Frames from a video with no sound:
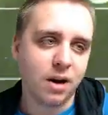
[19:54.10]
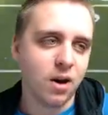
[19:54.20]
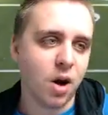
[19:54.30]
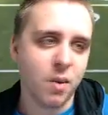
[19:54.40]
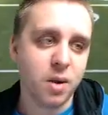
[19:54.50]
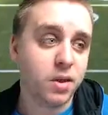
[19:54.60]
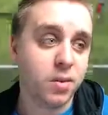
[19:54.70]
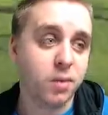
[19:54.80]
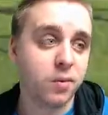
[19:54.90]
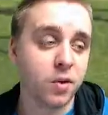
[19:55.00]
I don't know, maybe
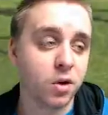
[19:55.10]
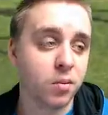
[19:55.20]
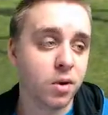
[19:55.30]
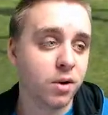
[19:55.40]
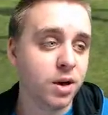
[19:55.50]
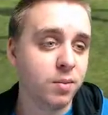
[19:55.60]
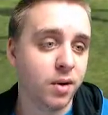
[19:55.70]
they prefer Murray,